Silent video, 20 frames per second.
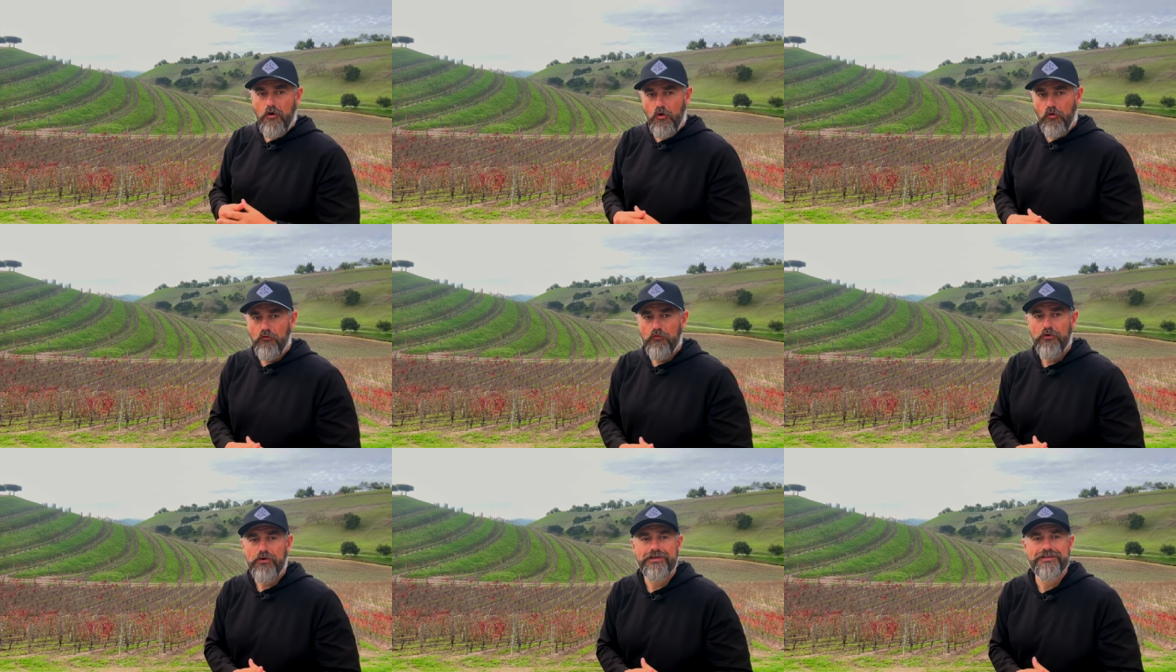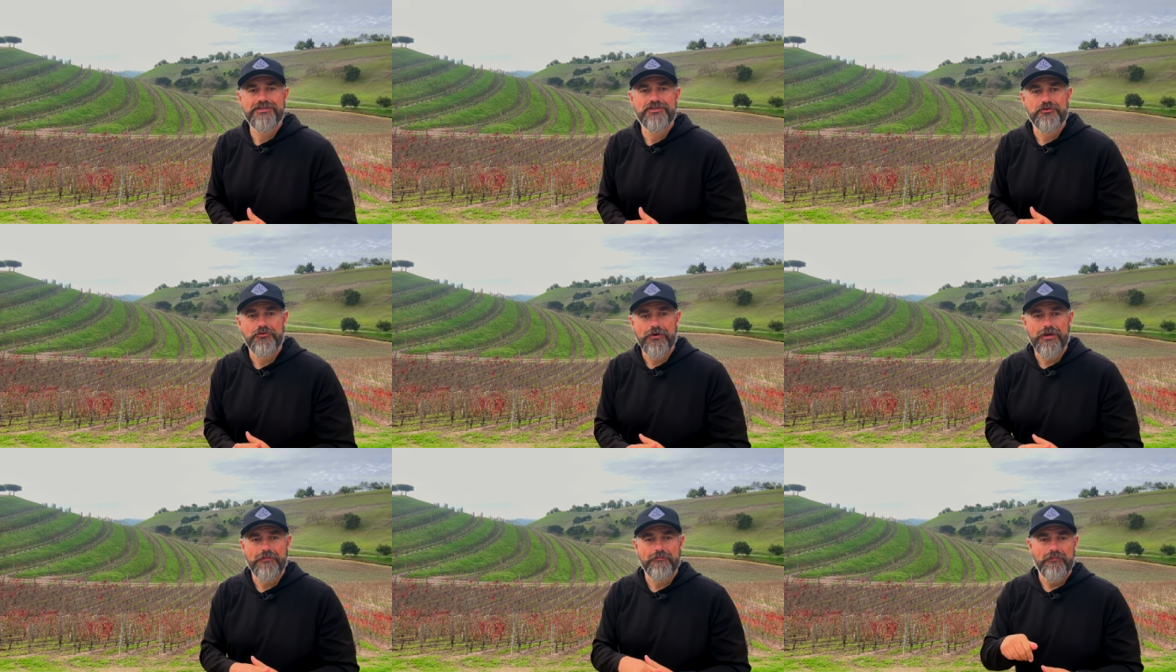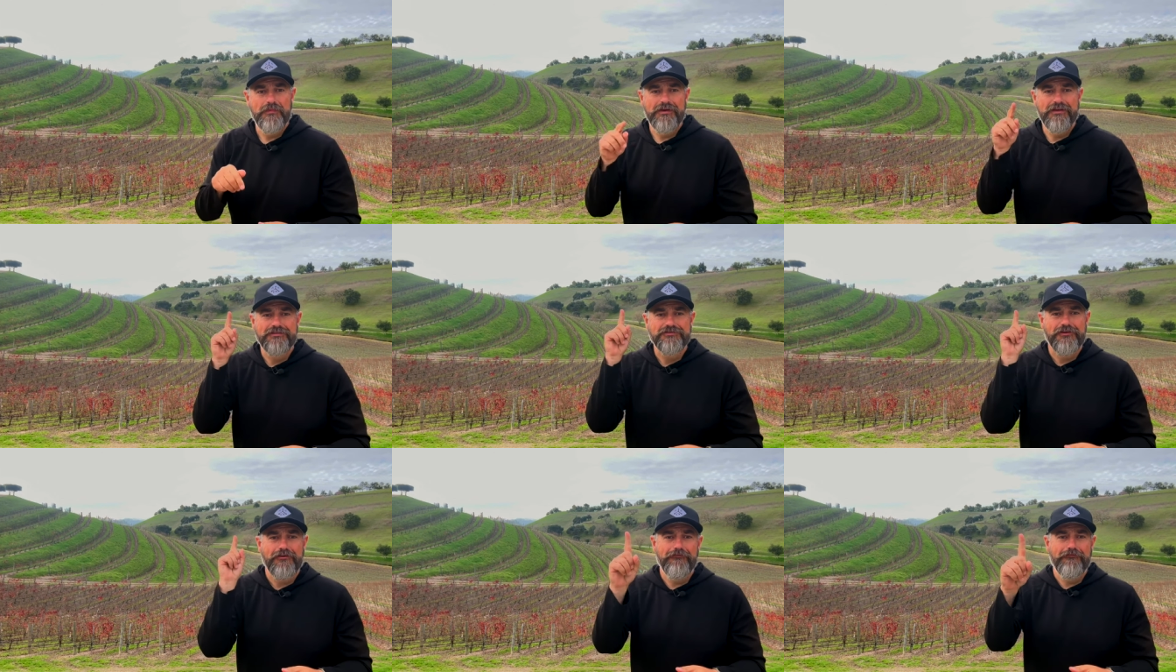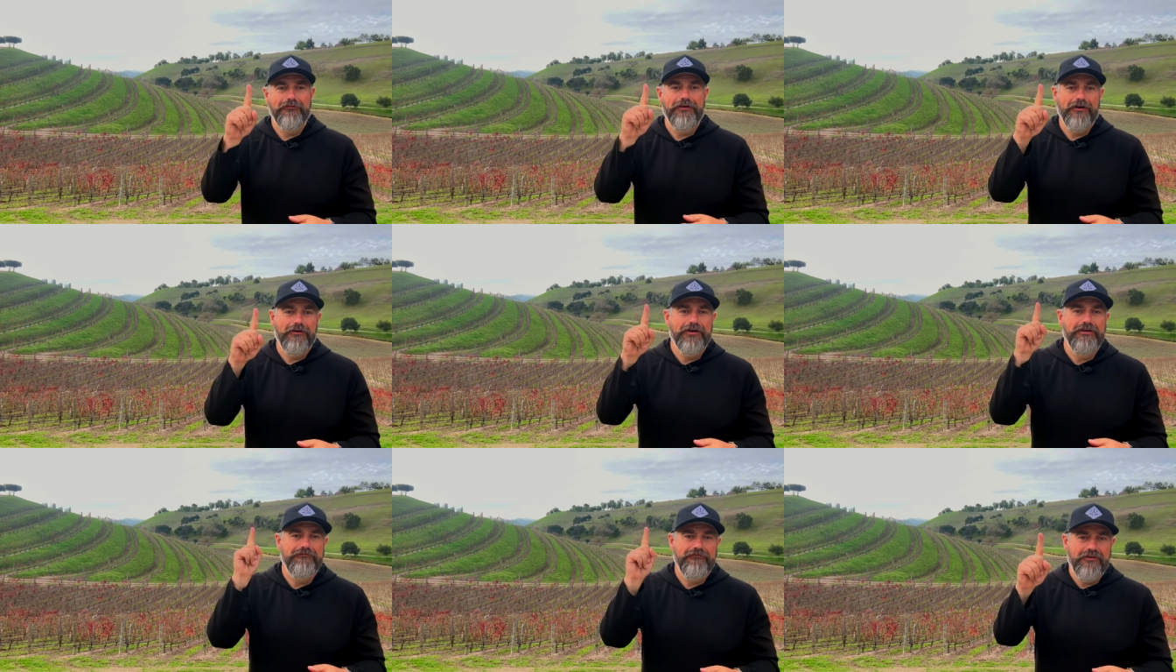over his dream. It's our
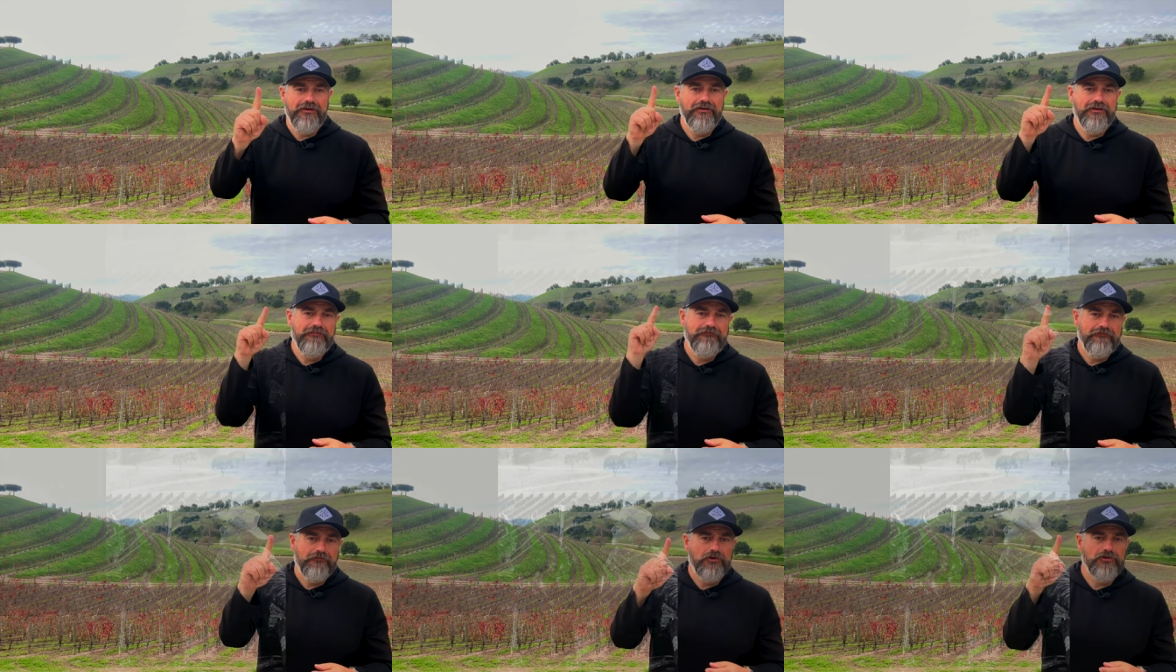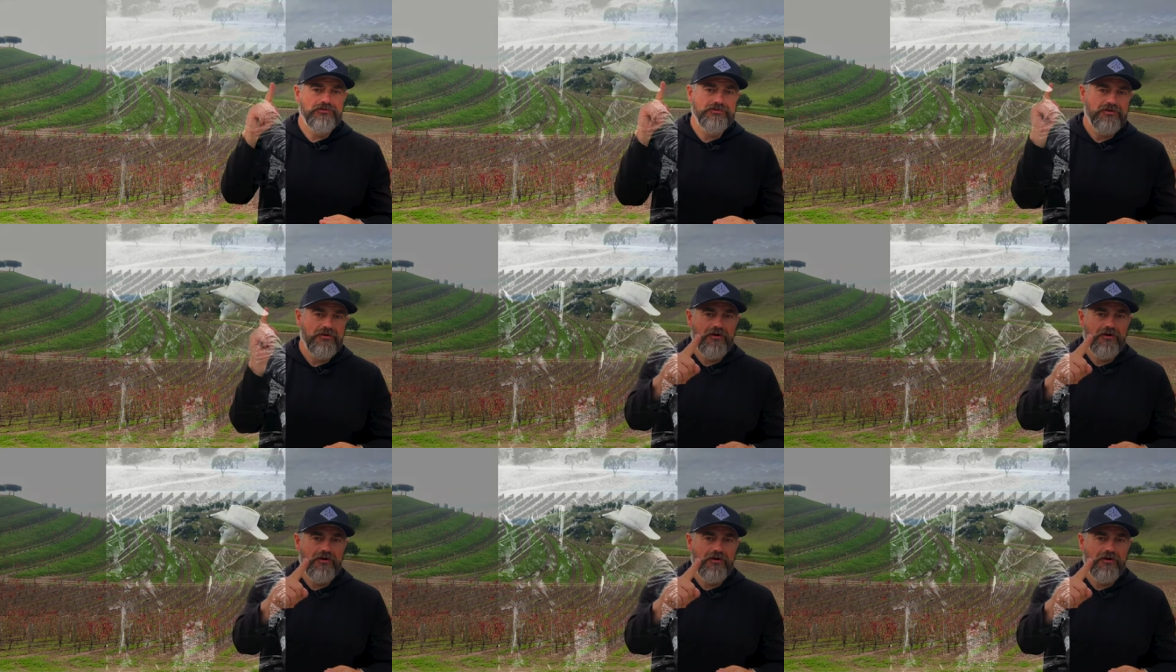very, very first